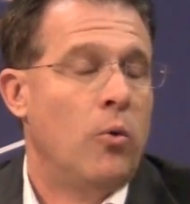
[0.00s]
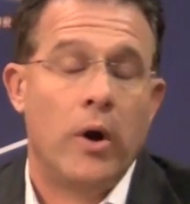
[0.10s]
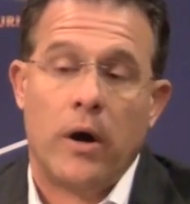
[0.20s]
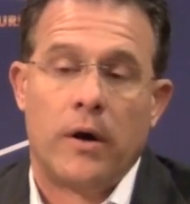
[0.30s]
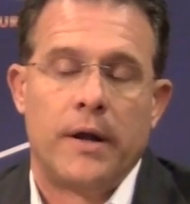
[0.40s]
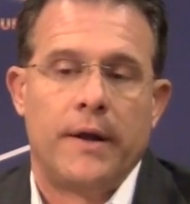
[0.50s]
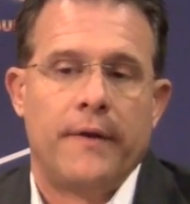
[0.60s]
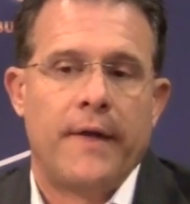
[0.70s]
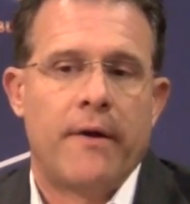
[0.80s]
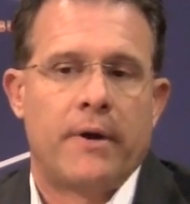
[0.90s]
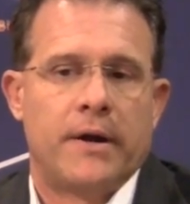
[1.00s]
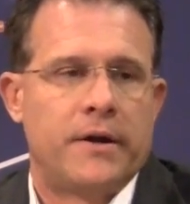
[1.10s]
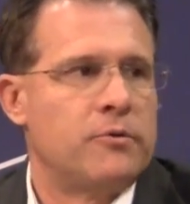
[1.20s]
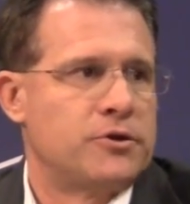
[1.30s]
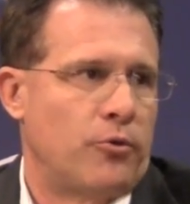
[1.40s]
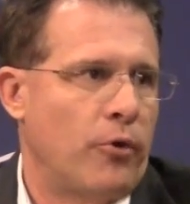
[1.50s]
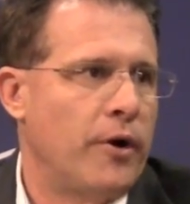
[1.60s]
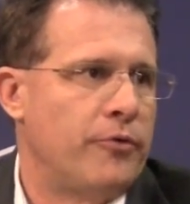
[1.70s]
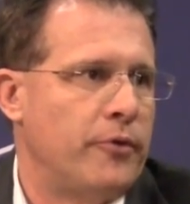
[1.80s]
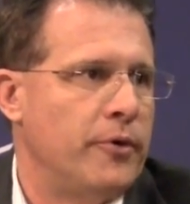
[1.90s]
Well, that right there was a
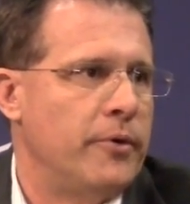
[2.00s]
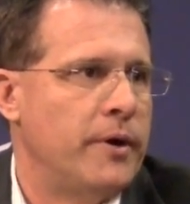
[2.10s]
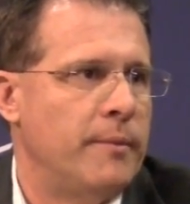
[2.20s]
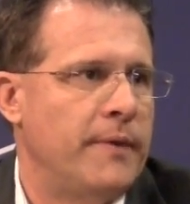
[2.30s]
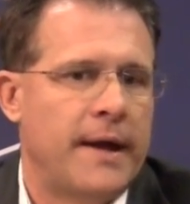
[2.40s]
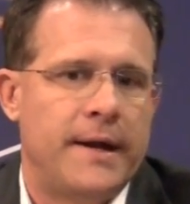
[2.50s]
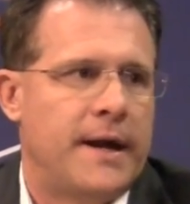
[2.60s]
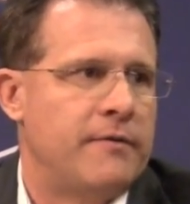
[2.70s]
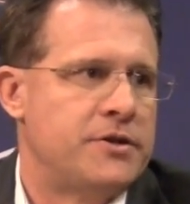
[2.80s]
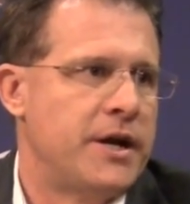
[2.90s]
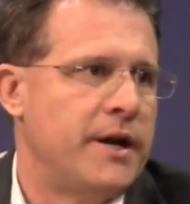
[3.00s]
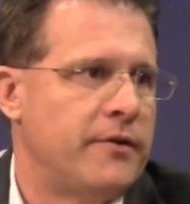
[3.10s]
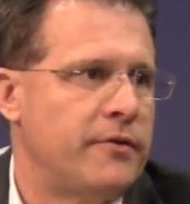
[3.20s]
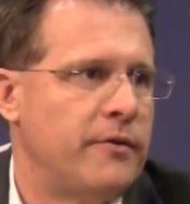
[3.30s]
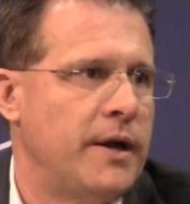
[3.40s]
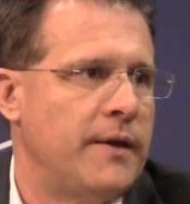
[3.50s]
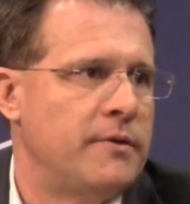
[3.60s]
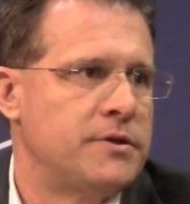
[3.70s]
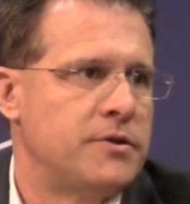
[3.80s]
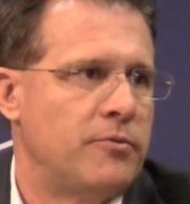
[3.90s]
run through. I mean, they didn't have a chance on that. That
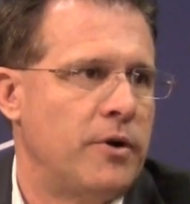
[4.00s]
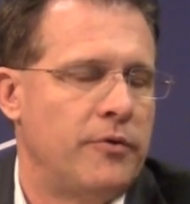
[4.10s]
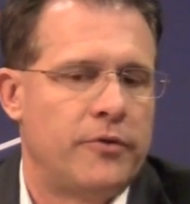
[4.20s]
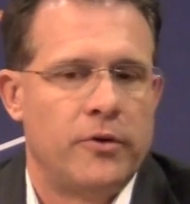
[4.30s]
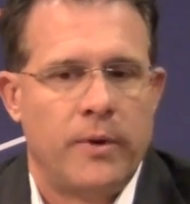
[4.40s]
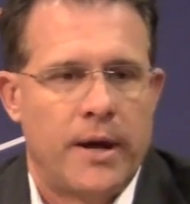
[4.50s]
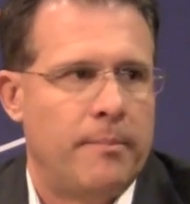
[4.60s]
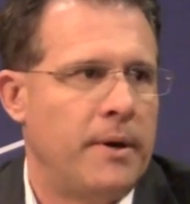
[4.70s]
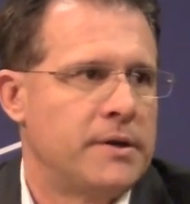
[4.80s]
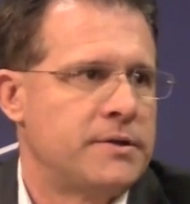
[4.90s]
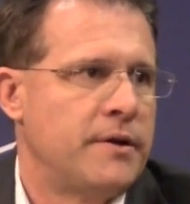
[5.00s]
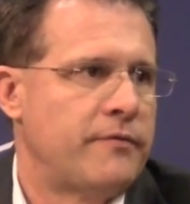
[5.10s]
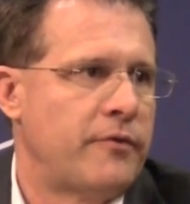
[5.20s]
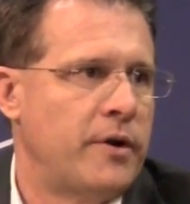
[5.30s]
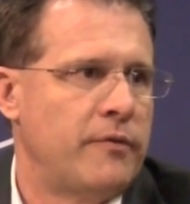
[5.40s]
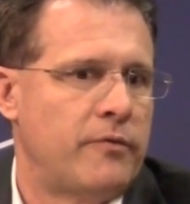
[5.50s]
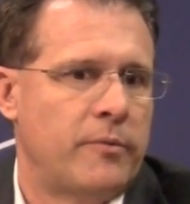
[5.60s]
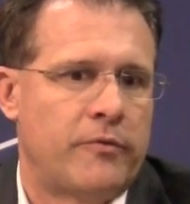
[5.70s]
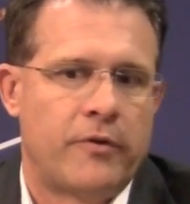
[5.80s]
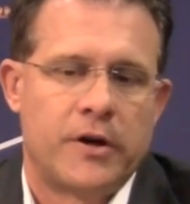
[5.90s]
was just a run through. We had a bust up front
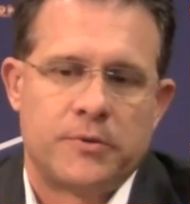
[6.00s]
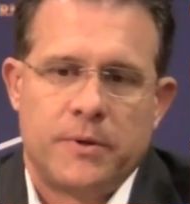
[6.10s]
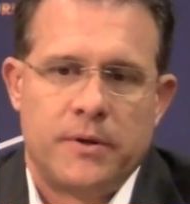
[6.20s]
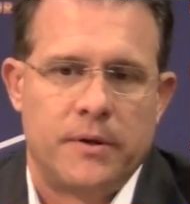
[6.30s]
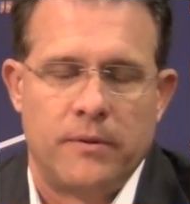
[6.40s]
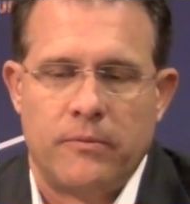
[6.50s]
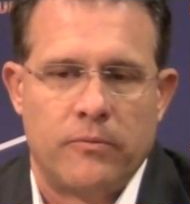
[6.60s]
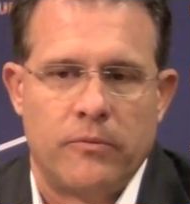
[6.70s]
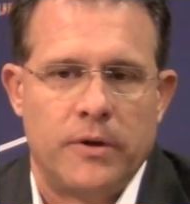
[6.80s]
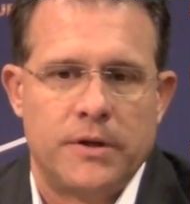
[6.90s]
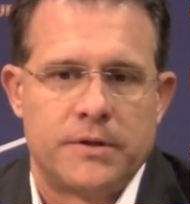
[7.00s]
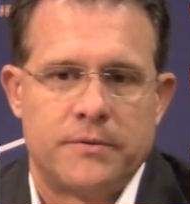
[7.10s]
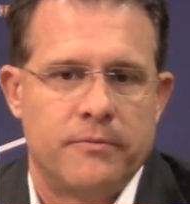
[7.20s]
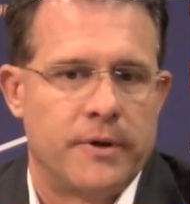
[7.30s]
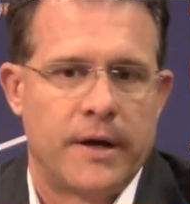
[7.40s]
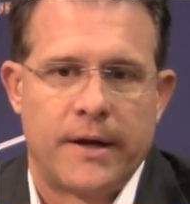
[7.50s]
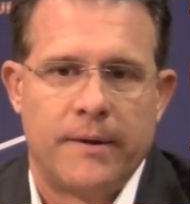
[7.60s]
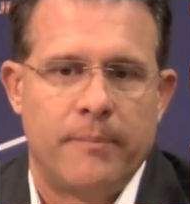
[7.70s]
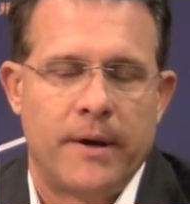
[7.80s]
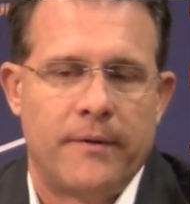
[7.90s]
from a freshman. And we got to
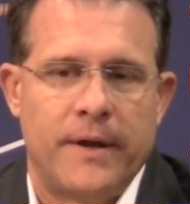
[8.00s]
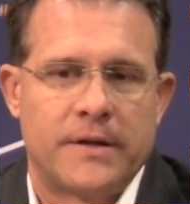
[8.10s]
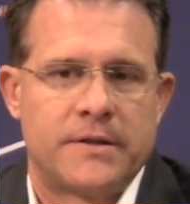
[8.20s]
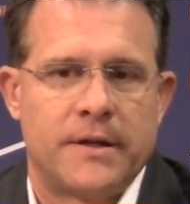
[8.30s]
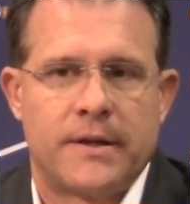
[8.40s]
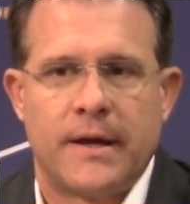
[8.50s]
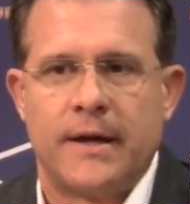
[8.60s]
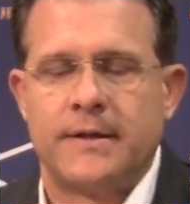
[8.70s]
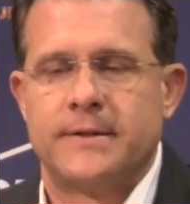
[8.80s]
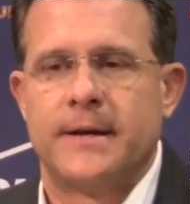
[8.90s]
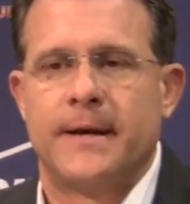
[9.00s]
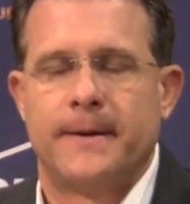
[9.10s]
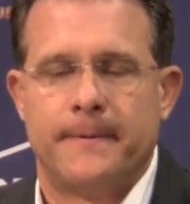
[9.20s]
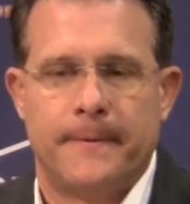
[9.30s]
get better. And that's the things that